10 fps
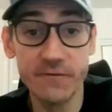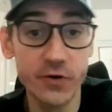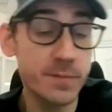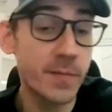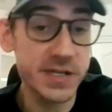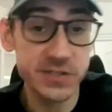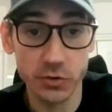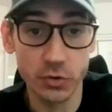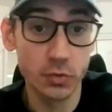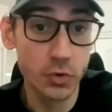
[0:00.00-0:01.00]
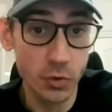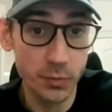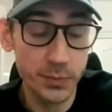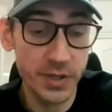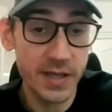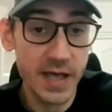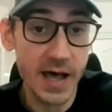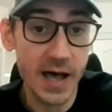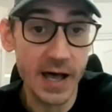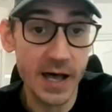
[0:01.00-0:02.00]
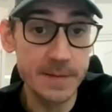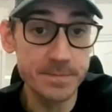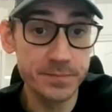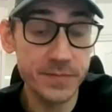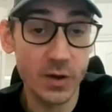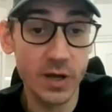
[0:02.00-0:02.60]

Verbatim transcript: every muscle group um,